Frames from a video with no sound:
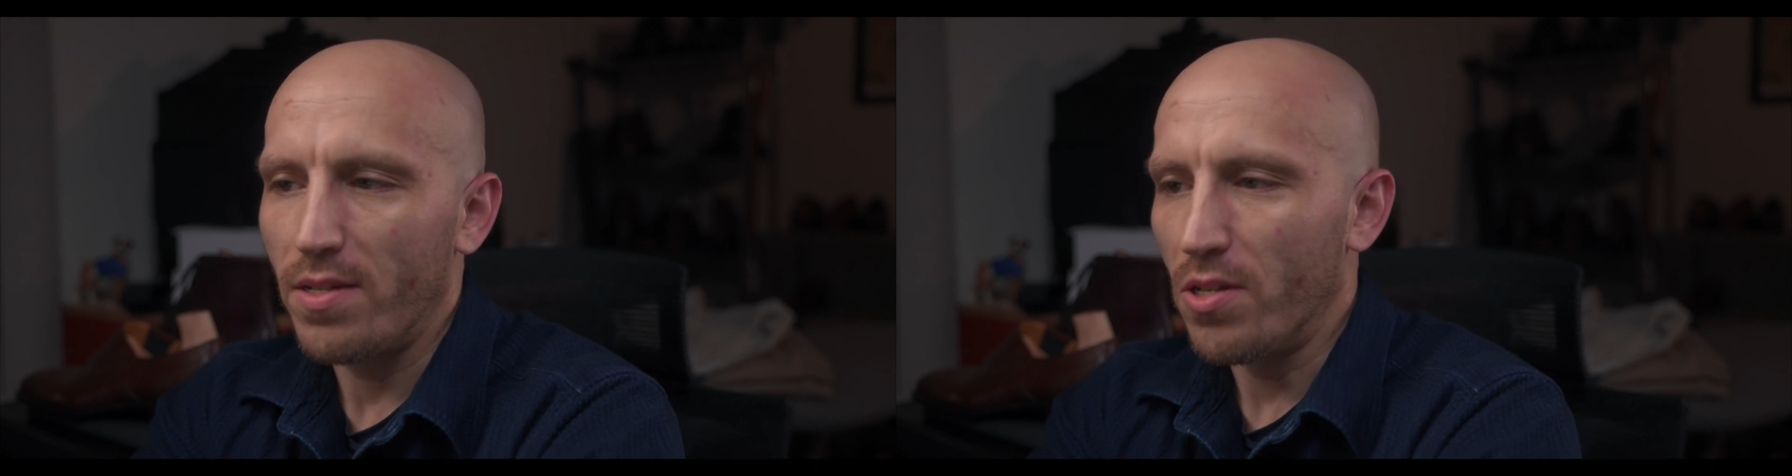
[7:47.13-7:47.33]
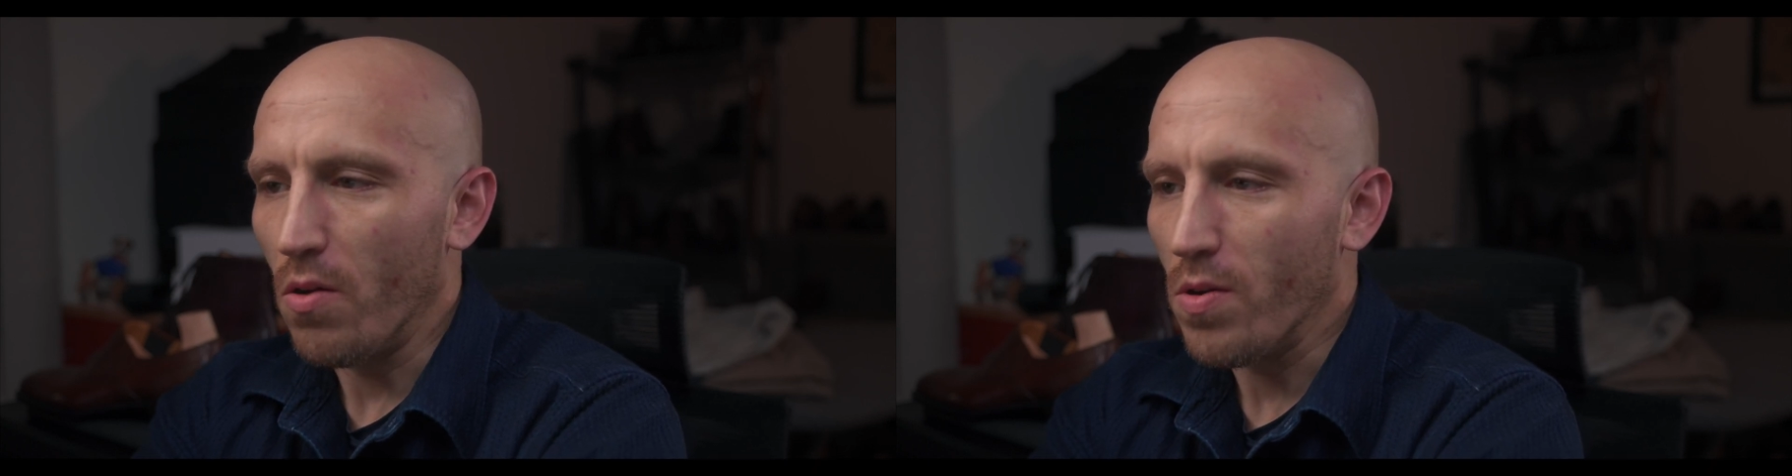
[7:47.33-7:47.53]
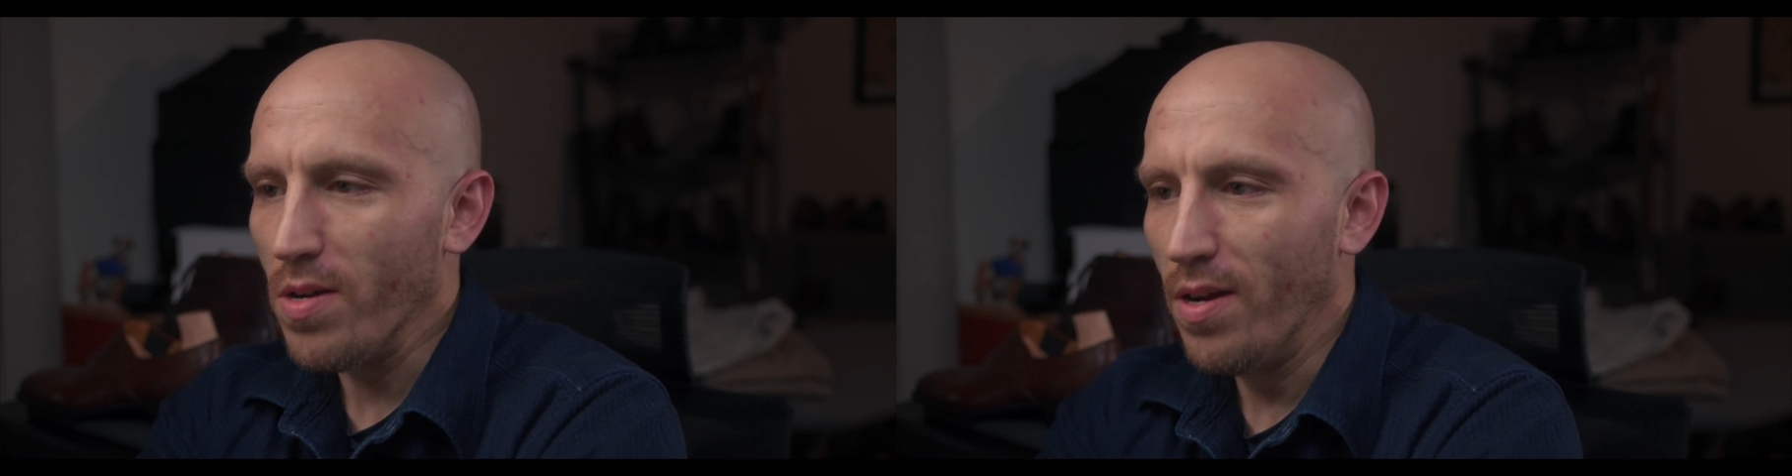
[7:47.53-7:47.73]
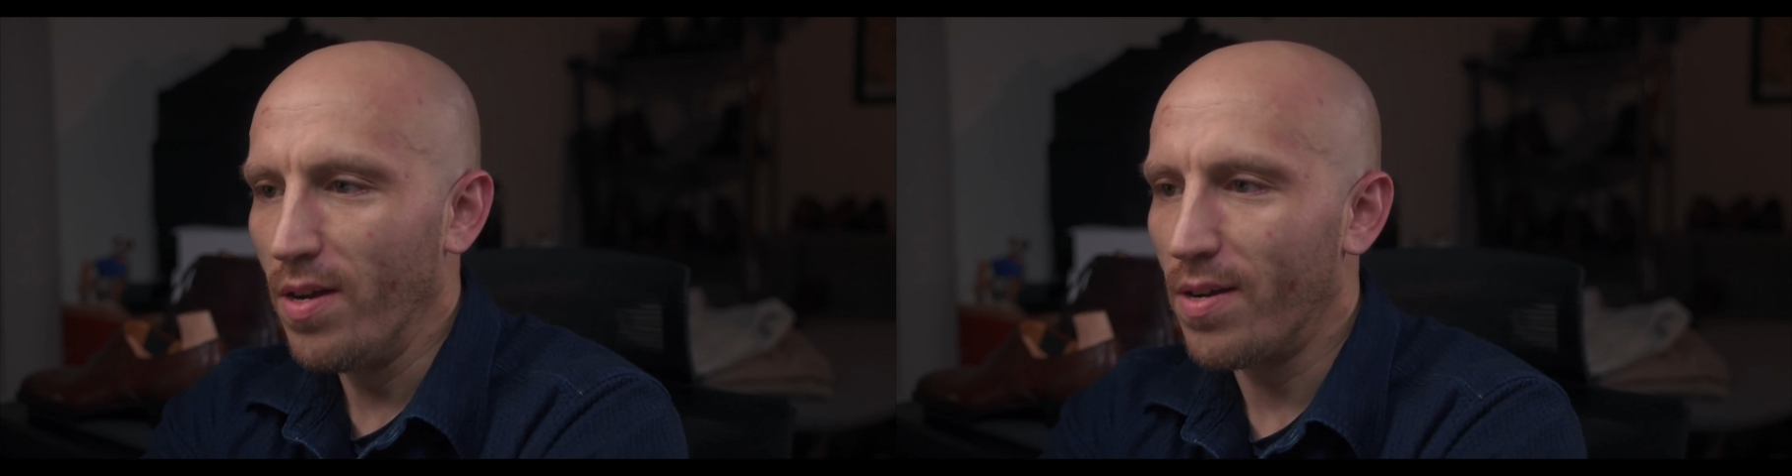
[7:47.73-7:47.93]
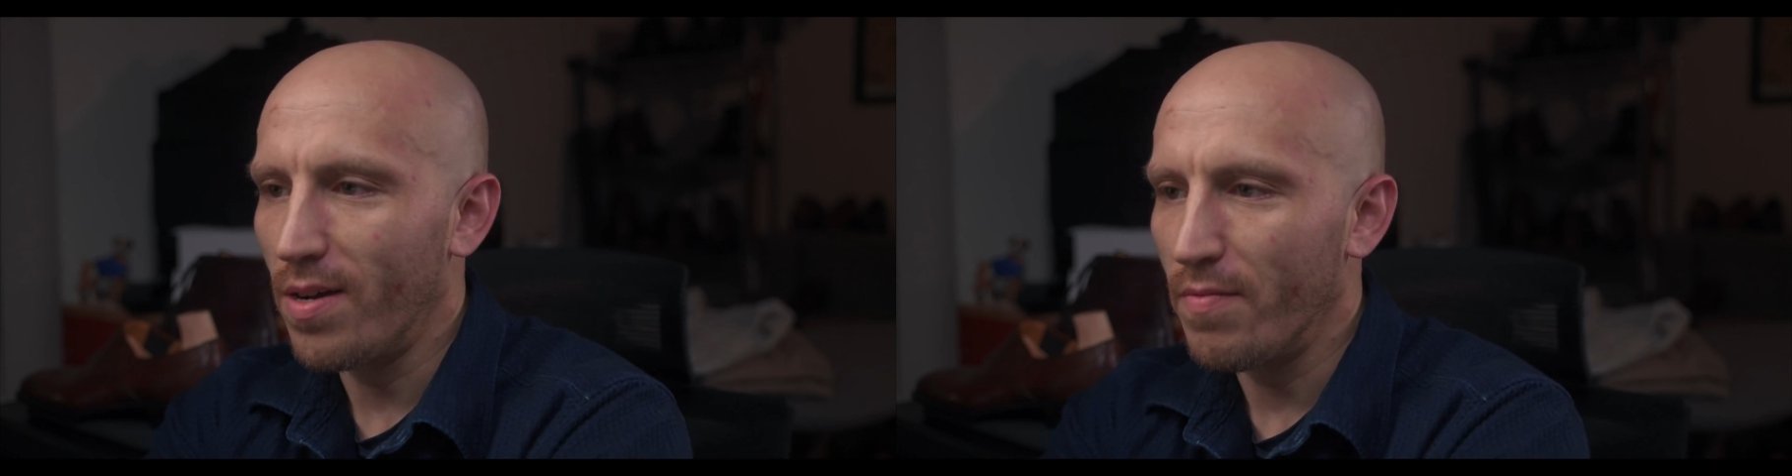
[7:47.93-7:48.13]
joke
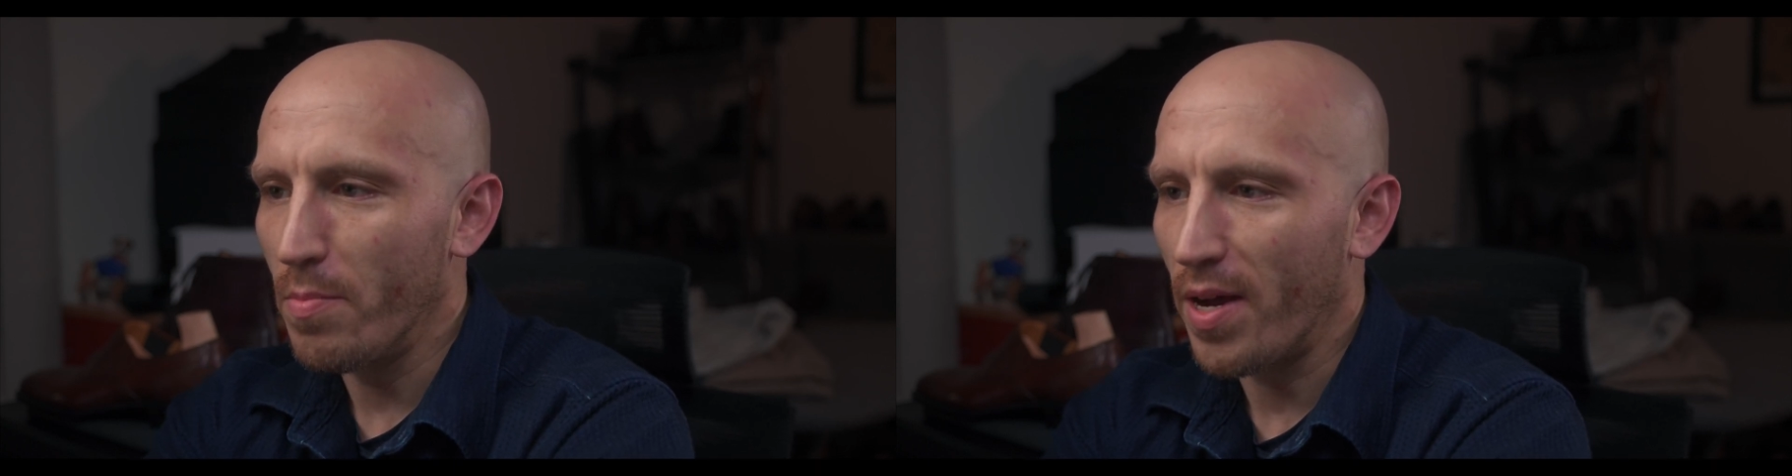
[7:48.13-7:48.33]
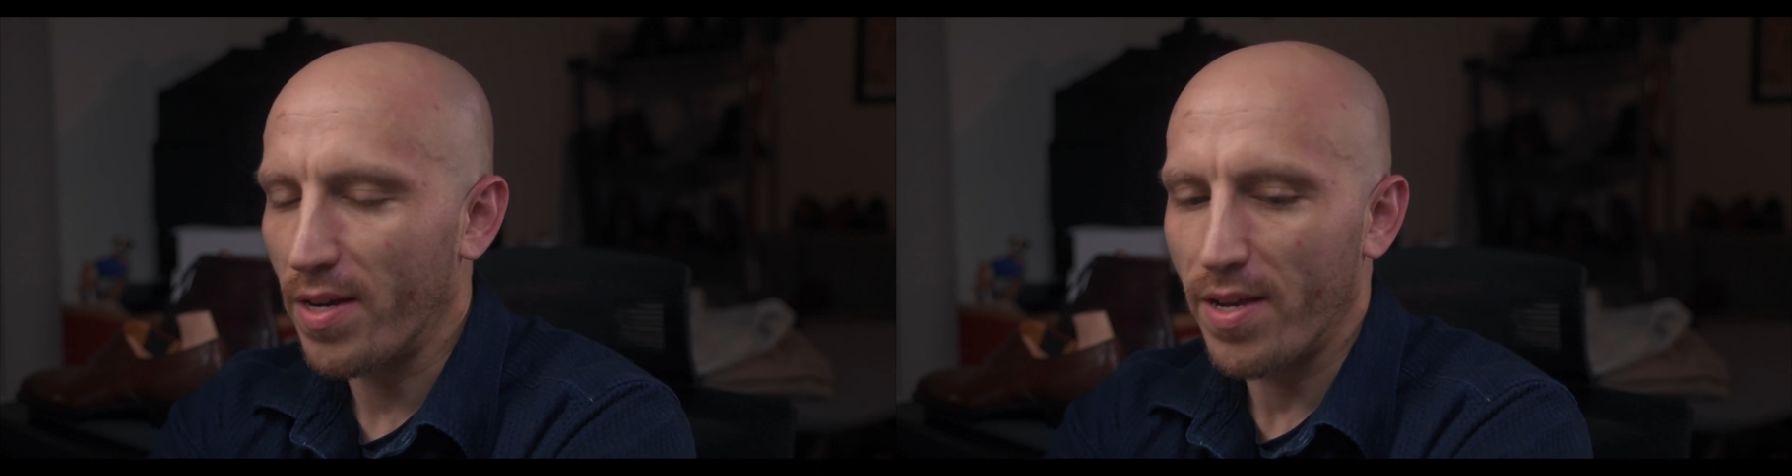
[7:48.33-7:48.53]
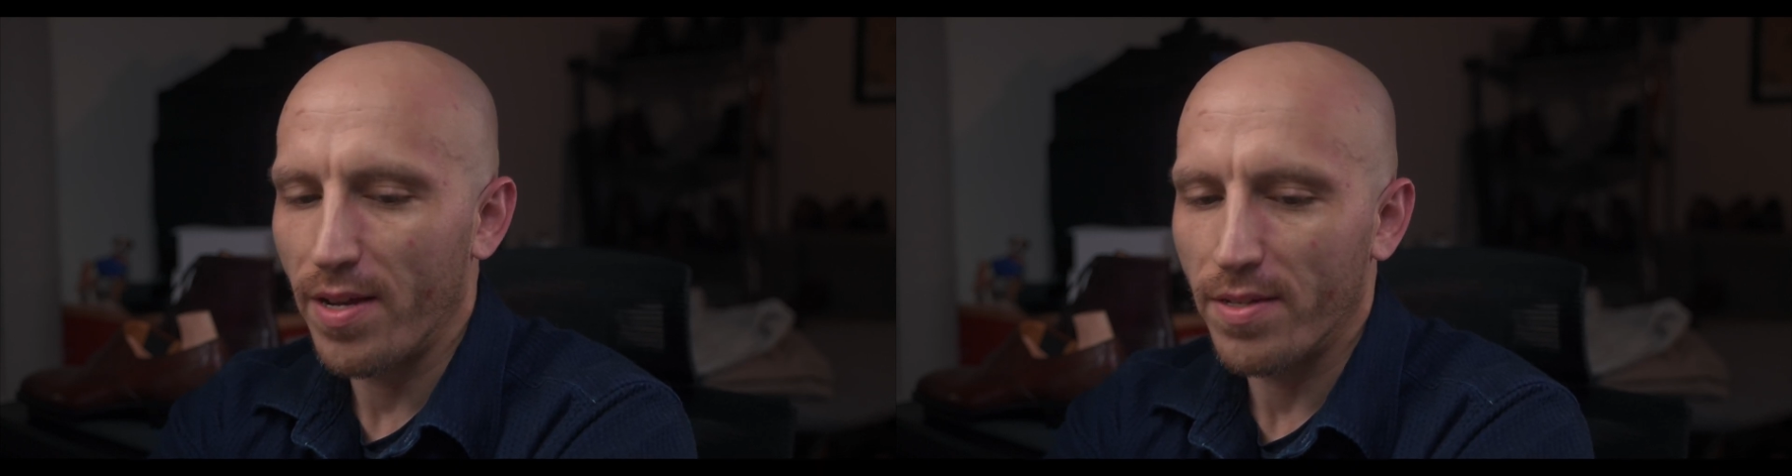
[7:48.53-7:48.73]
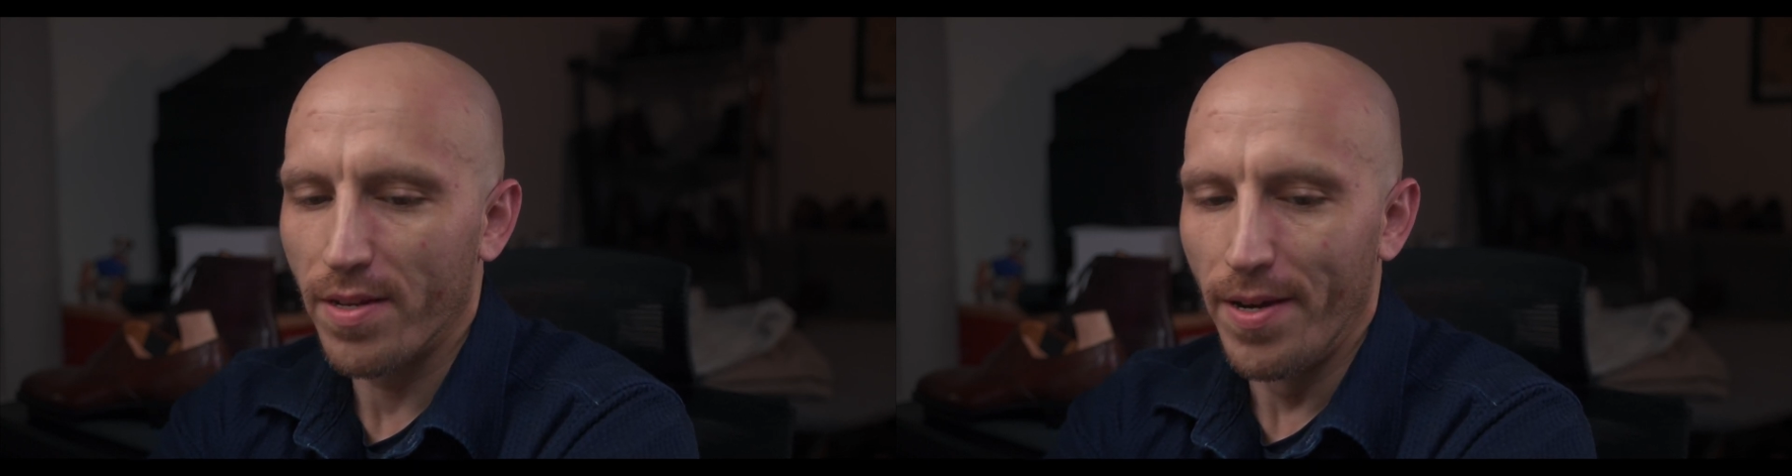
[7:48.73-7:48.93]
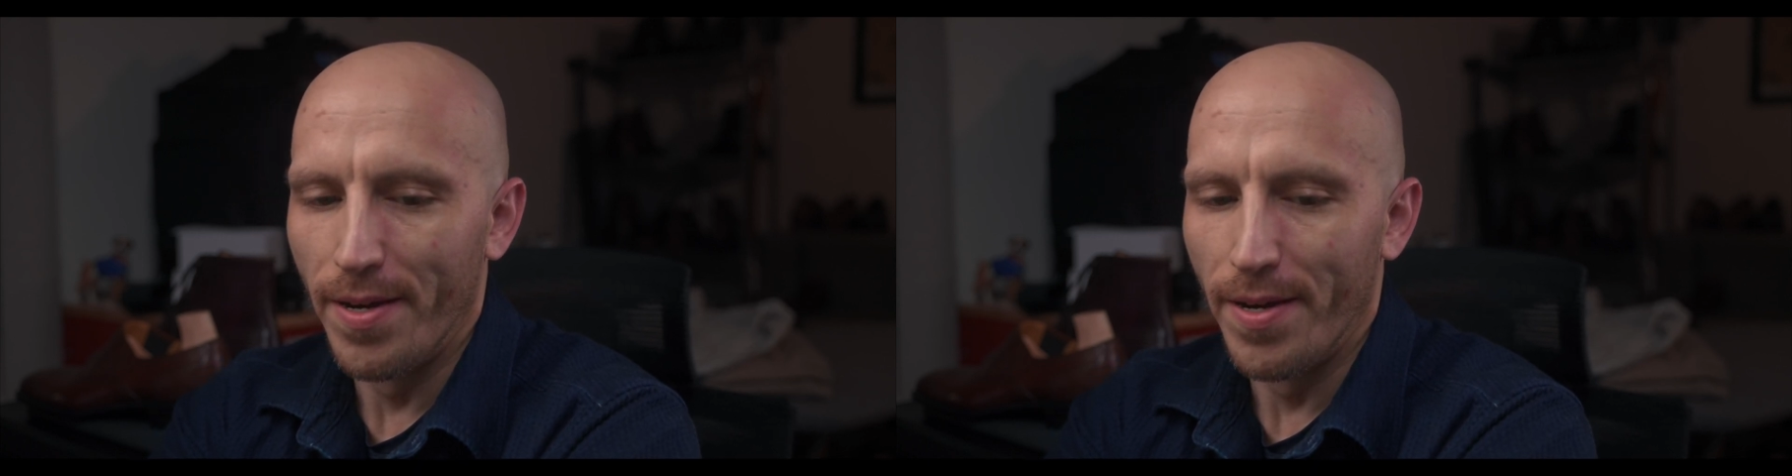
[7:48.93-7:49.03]
of the podcast.